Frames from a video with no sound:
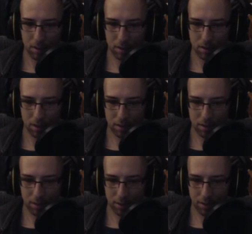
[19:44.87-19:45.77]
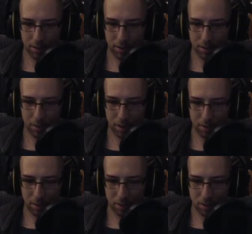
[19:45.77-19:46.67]
It says 30
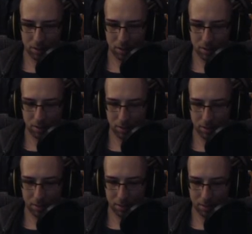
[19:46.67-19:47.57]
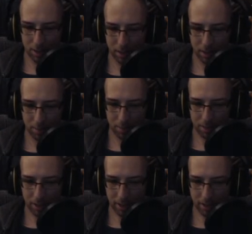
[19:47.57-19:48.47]
damage, wood damage, mining damage,
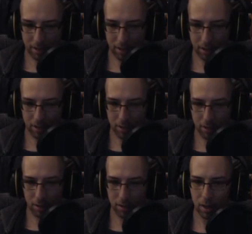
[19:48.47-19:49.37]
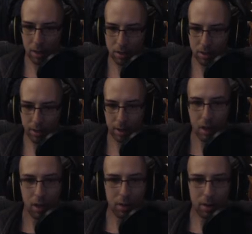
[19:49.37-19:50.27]
attack damage. All right,
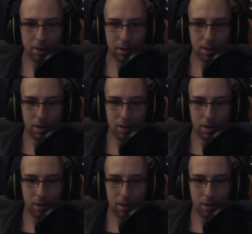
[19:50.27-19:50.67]
whatever.